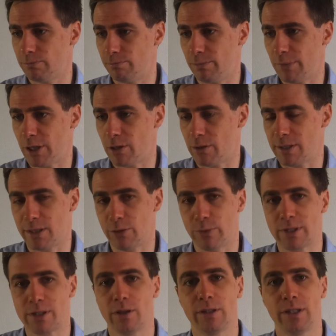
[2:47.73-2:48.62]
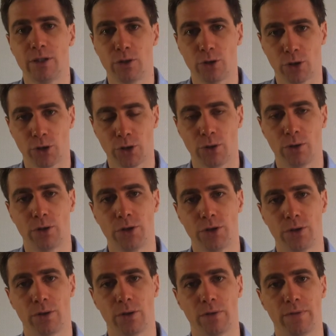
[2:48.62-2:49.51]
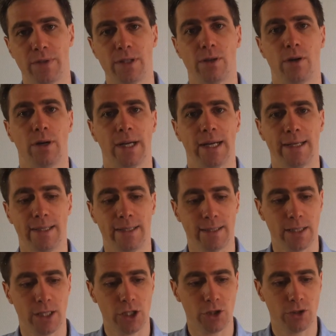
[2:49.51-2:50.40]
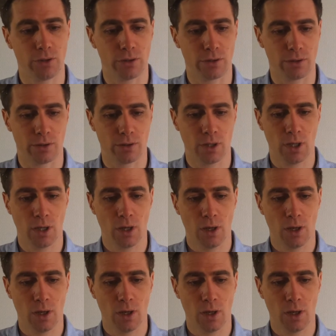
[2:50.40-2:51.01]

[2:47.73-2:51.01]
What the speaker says: Because it was not in the culture of these organizations